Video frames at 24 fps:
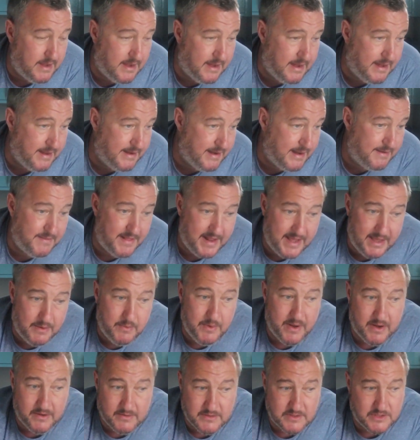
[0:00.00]
and then he
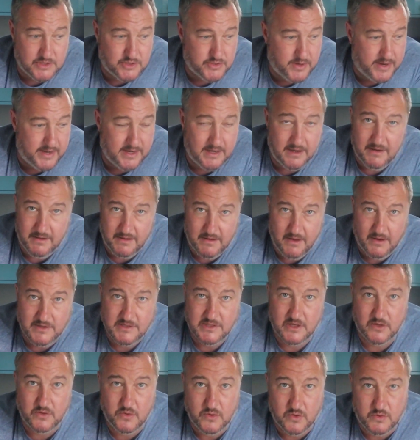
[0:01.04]
went on to train
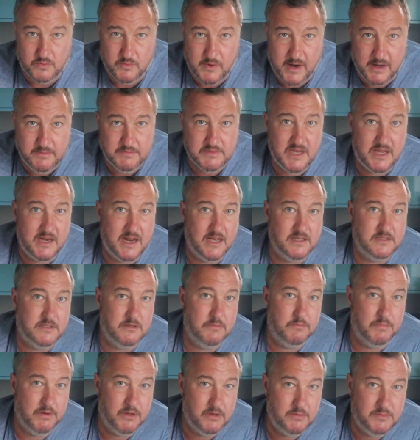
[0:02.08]
guys like Gordon Ramsay and
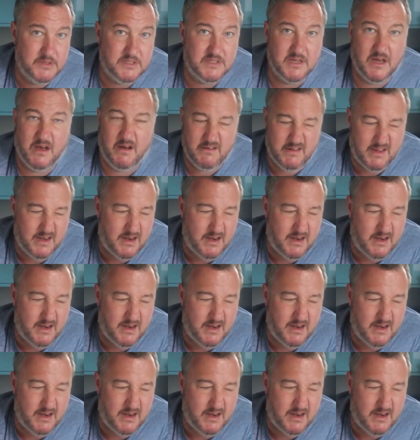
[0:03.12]
Heston Blumenthal.